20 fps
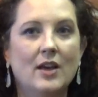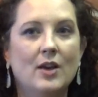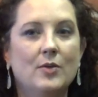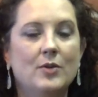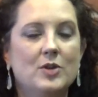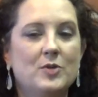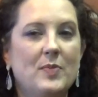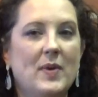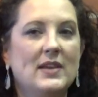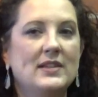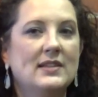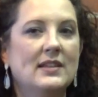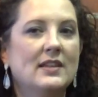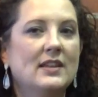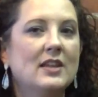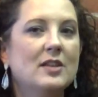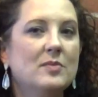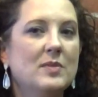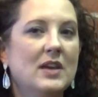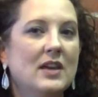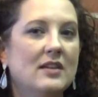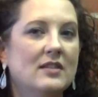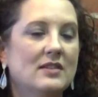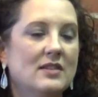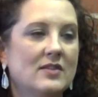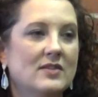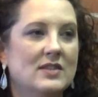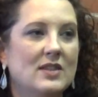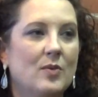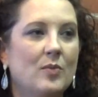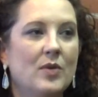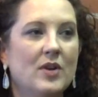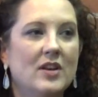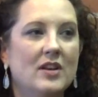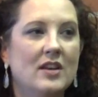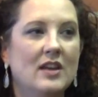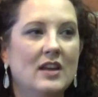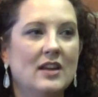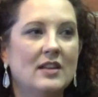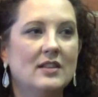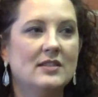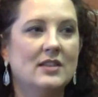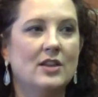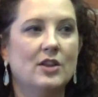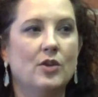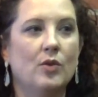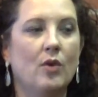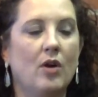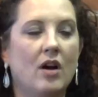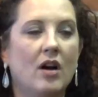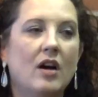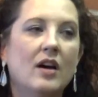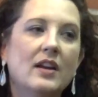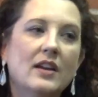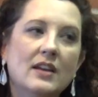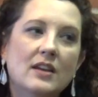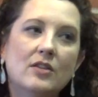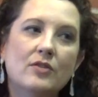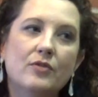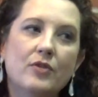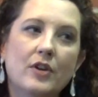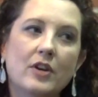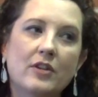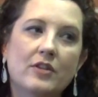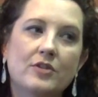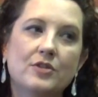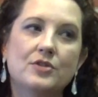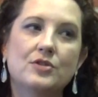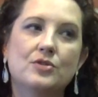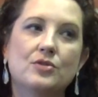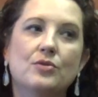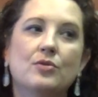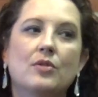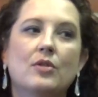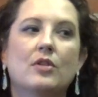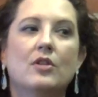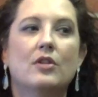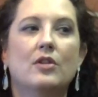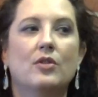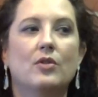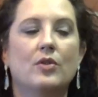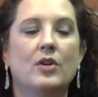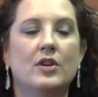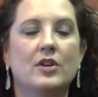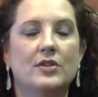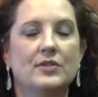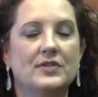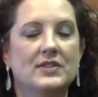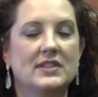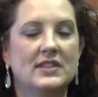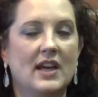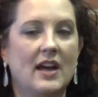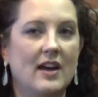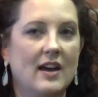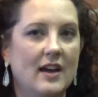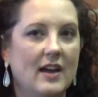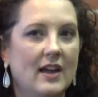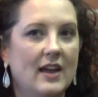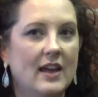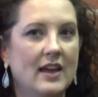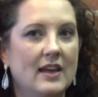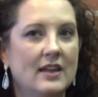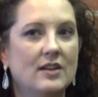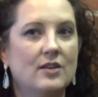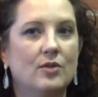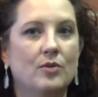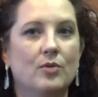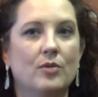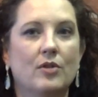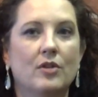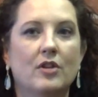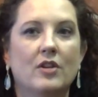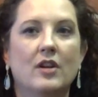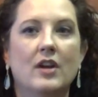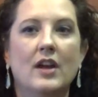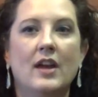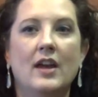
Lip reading: which basically means if someone needs a new awning in front of their store or a new sign or